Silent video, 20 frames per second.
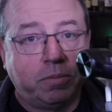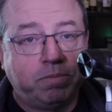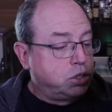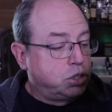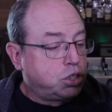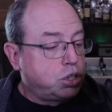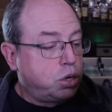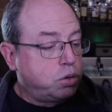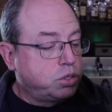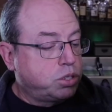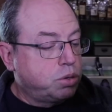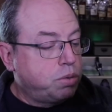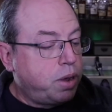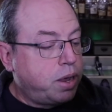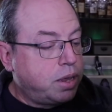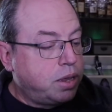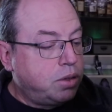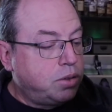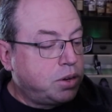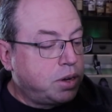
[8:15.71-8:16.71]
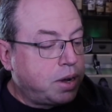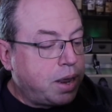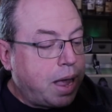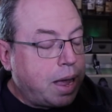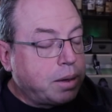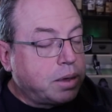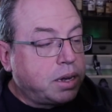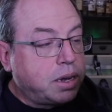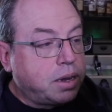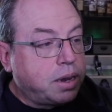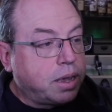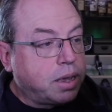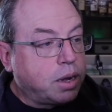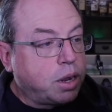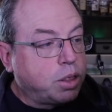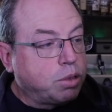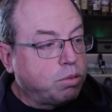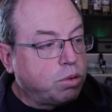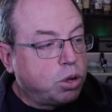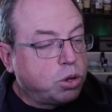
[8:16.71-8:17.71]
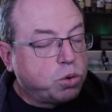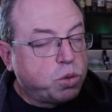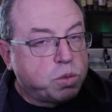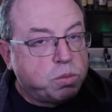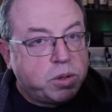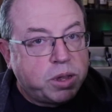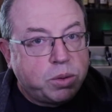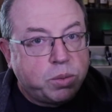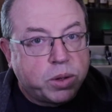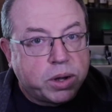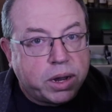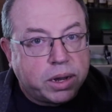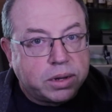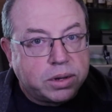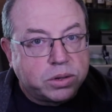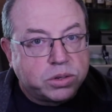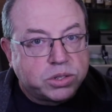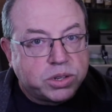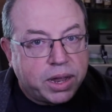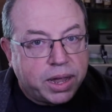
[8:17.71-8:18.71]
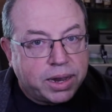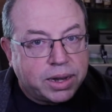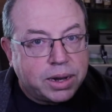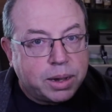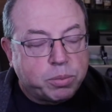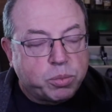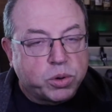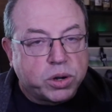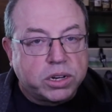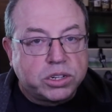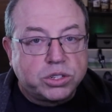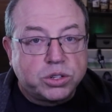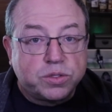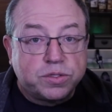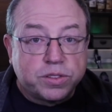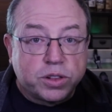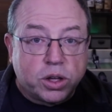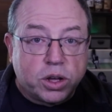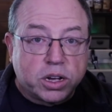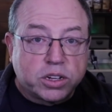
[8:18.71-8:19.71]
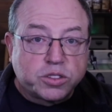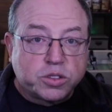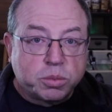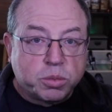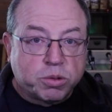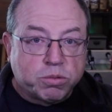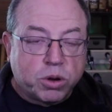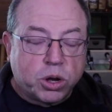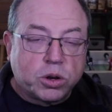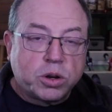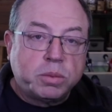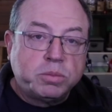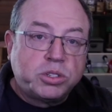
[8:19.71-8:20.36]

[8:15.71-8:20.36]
So it's a great unit. I'm going to take it on the road with me when I do stand-up, when I shoot vlogs from the road.